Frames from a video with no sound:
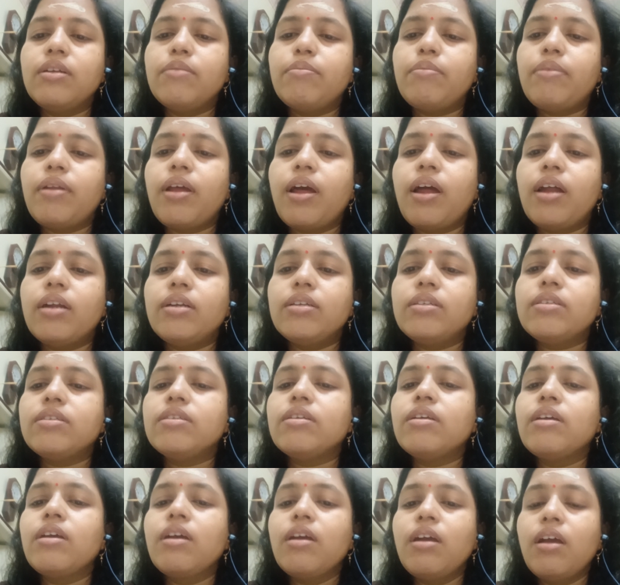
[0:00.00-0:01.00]
in
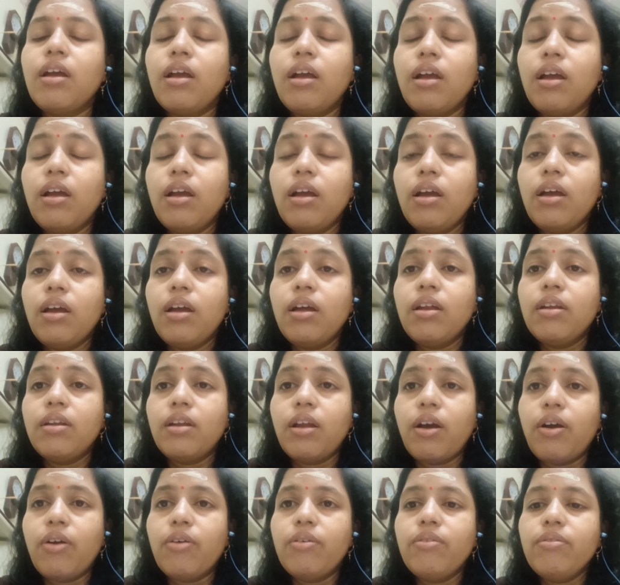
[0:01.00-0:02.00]
plants.
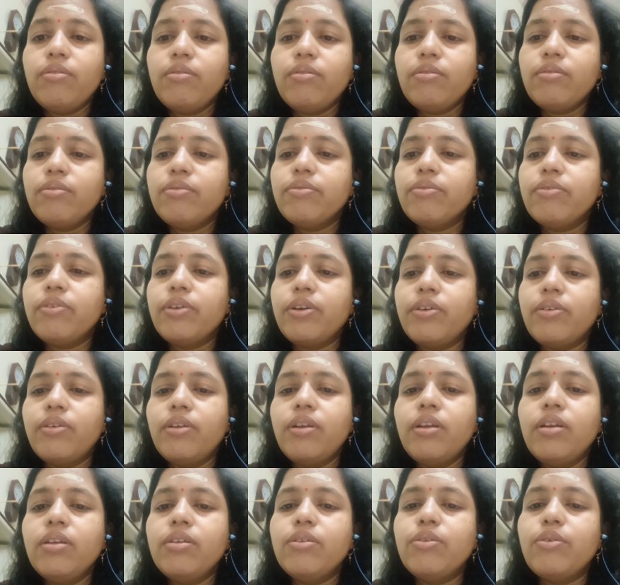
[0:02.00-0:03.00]
Now we
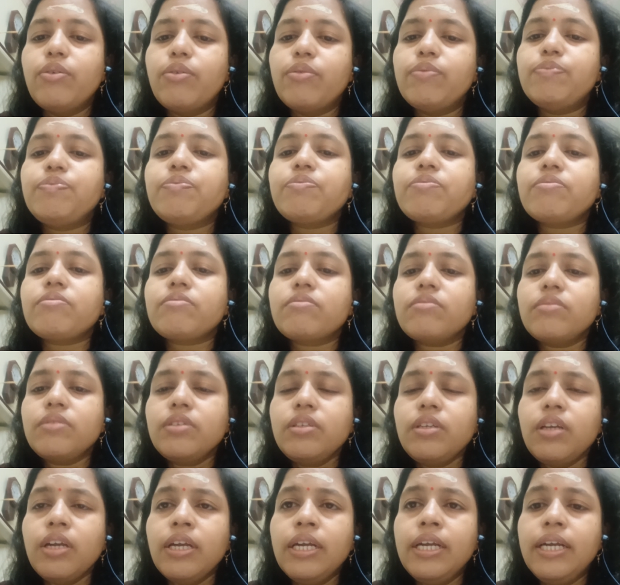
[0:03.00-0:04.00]
will know.
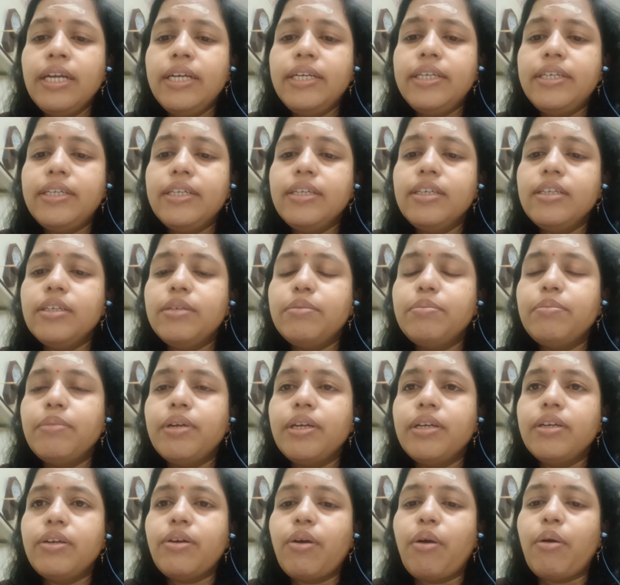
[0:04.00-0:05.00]
Heat
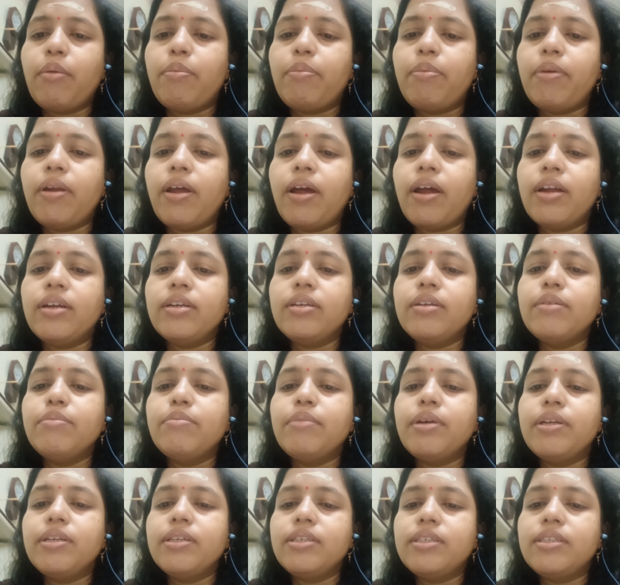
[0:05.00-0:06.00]
treatment of plant,
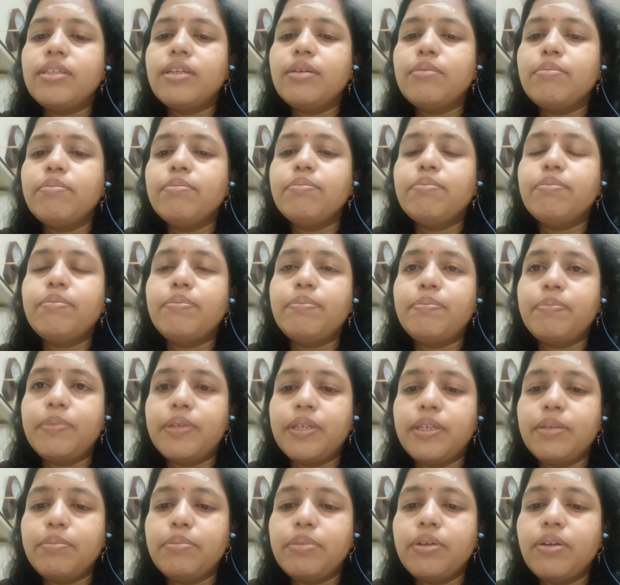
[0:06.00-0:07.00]
meristem
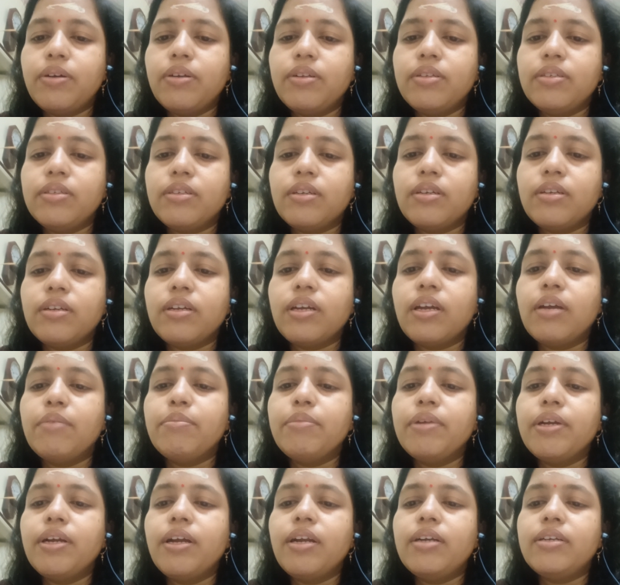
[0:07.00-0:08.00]
tip culture,
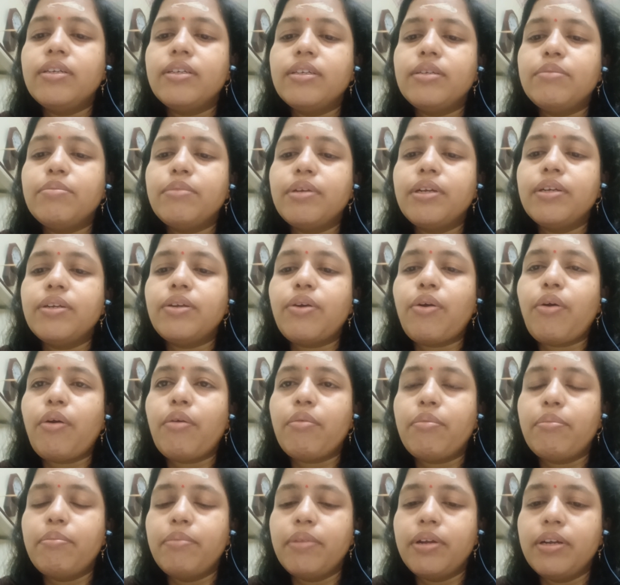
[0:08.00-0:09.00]
chemical treatment
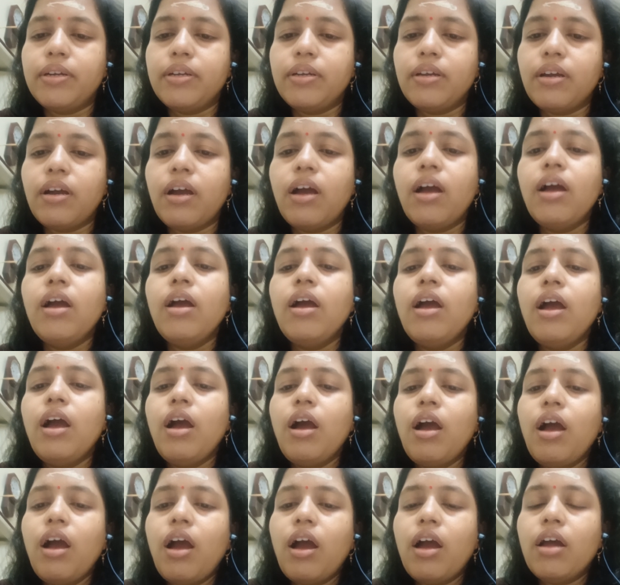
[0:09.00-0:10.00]
of media,
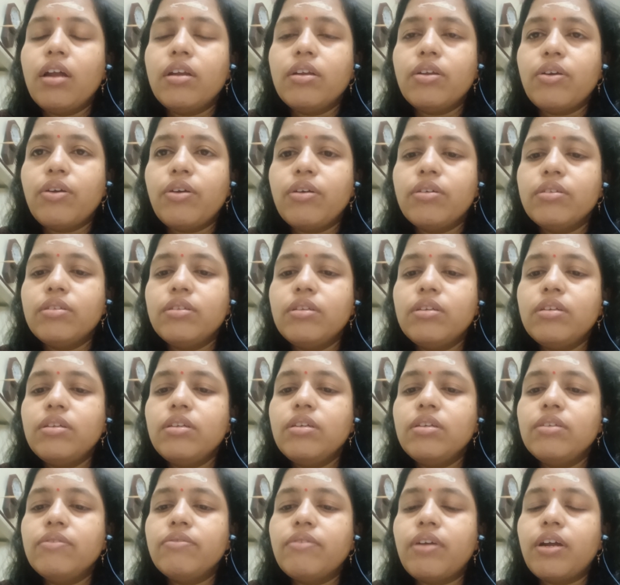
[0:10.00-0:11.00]
and other
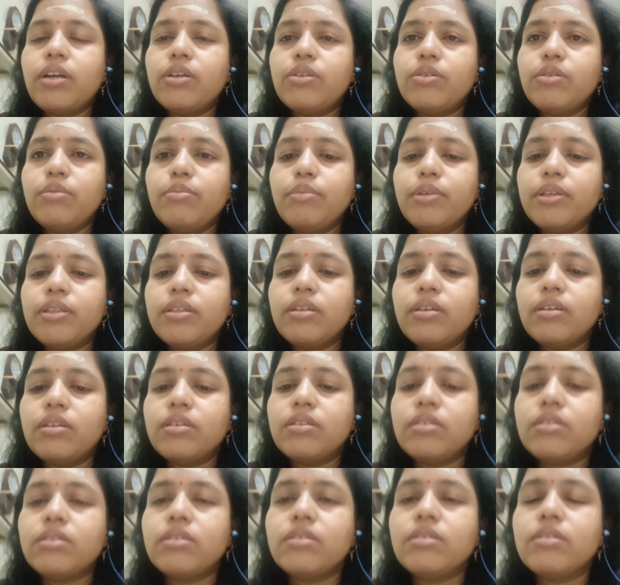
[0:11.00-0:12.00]
in vitro
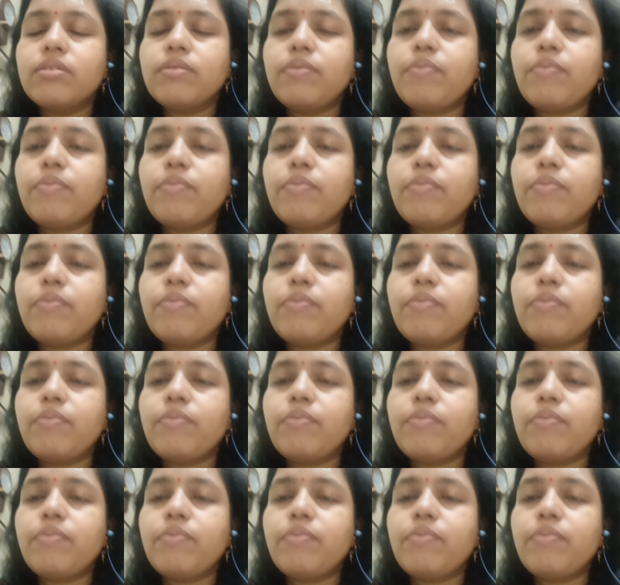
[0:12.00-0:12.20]
methods.